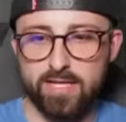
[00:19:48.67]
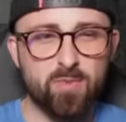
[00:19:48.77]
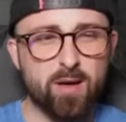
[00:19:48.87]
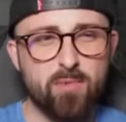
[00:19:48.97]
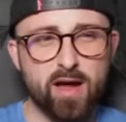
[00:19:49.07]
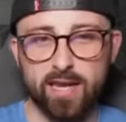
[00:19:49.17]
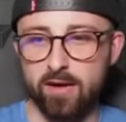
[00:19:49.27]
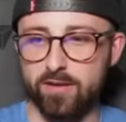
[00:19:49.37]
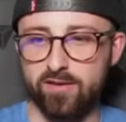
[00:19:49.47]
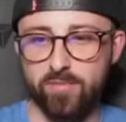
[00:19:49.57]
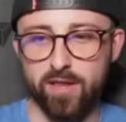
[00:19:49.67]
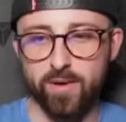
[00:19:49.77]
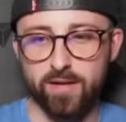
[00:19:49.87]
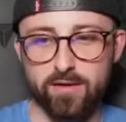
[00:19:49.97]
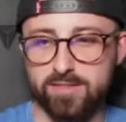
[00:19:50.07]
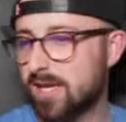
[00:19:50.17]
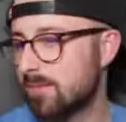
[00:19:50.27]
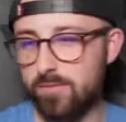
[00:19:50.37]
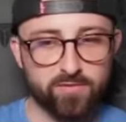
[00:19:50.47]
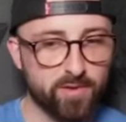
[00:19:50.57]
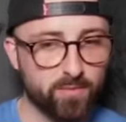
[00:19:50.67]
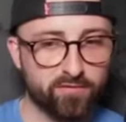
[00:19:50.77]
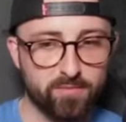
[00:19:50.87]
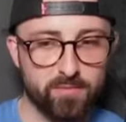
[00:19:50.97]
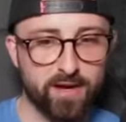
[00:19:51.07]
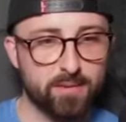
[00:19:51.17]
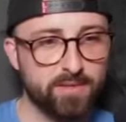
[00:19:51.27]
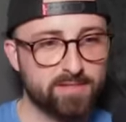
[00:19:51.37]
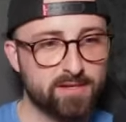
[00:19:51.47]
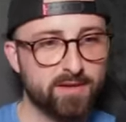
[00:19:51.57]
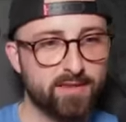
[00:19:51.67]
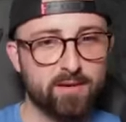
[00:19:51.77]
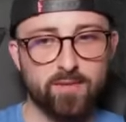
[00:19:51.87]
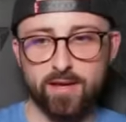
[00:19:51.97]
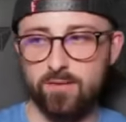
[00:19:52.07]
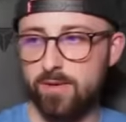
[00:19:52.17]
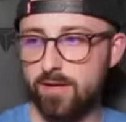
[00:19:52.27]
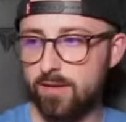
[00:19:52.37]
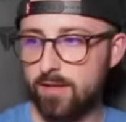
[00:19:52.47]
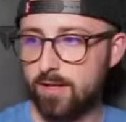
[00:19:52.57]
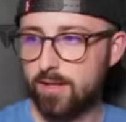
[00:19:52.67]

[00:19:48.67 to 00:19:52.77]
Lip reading: is my mic loud enough, by the way, guys? I keep moving away from my mic. Let me turn it that way a little bit.